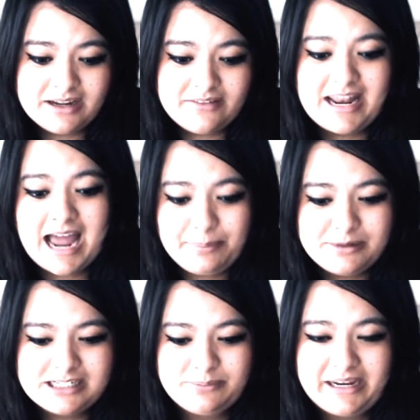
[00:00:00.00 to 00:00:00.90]
that
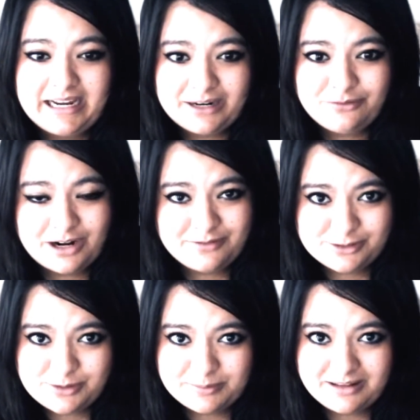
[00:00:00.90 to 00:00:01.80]
happened to be in front of a
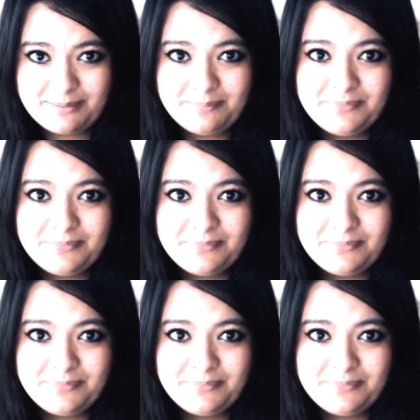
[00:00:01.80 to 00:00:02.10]
strip club.